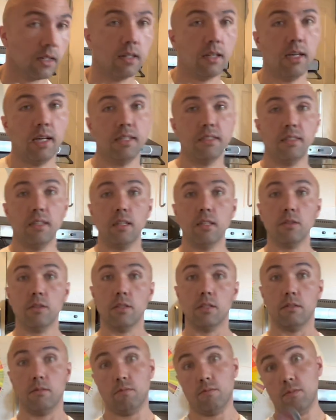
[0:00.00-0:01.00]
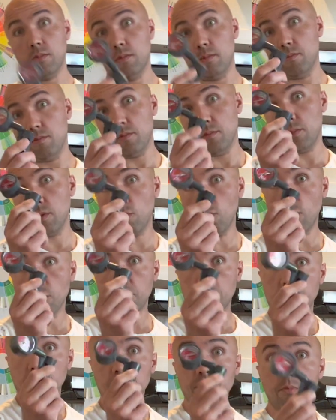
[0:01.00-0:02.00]
And then
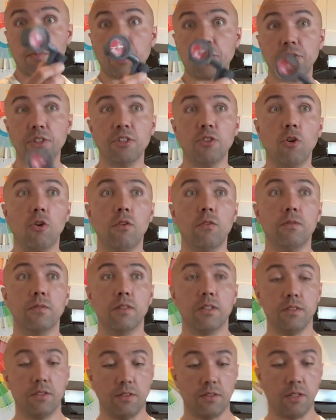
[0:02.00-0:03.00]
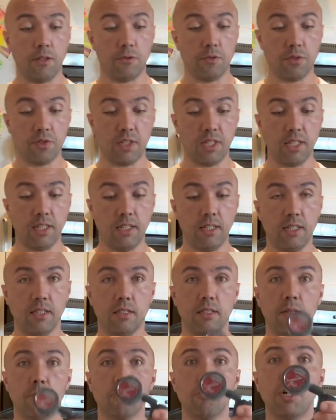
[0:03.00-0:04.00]
what this machine offers, there is
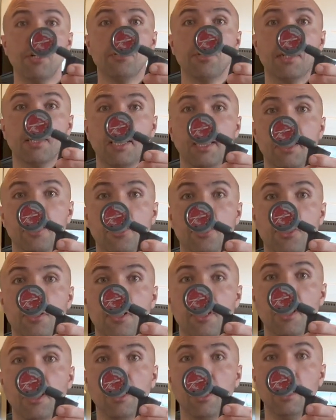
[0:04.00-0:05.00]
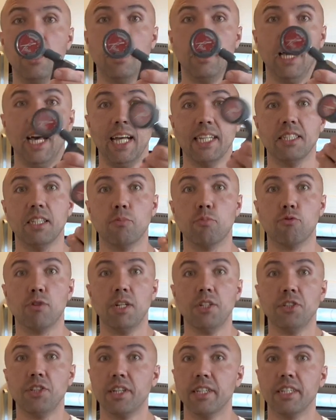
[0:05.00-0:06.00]
the pressure gauge, and the
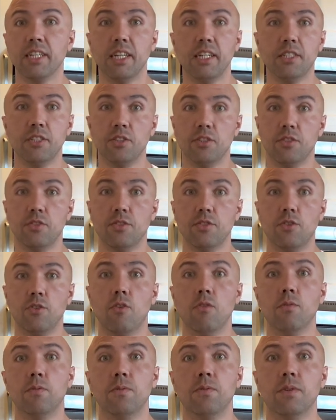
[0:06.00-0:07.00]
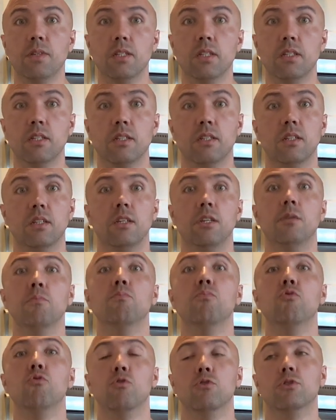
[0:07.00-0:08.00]
pressure gauge is something
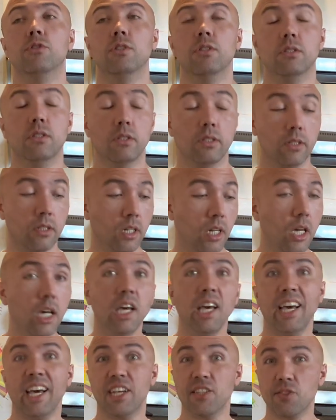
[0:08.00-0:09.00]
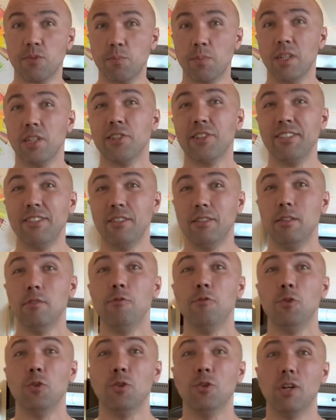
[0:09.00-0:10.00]
important, especially
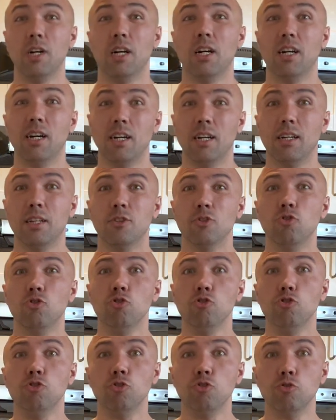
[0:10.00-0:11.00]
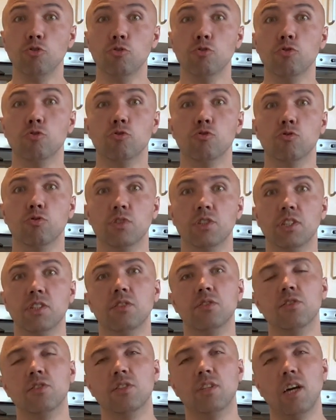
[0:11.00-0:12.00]
if you are new to
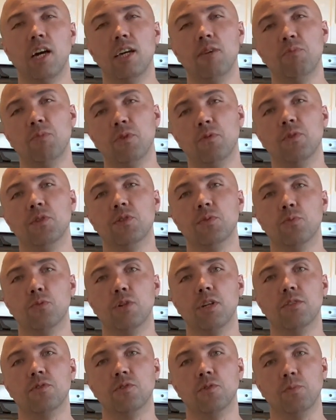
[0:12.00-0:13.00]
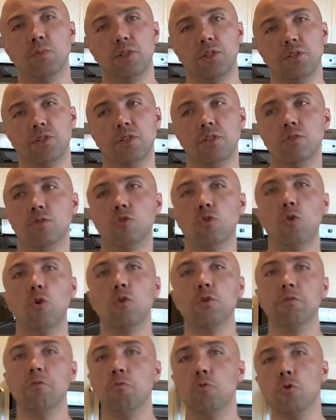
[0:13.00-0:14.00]
this type of espresso machines,
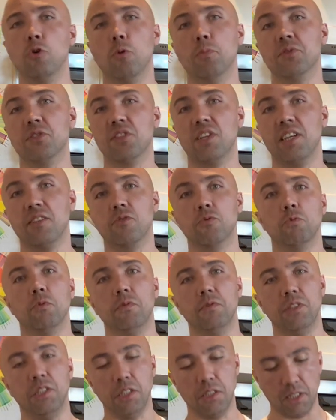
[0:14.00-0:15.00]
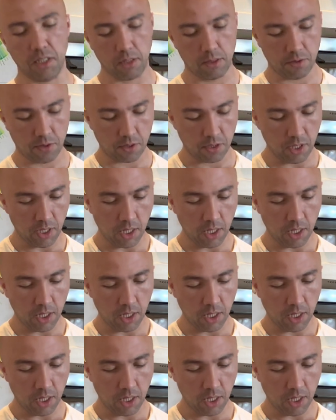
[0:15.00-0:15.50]
or if you're obsessed with details.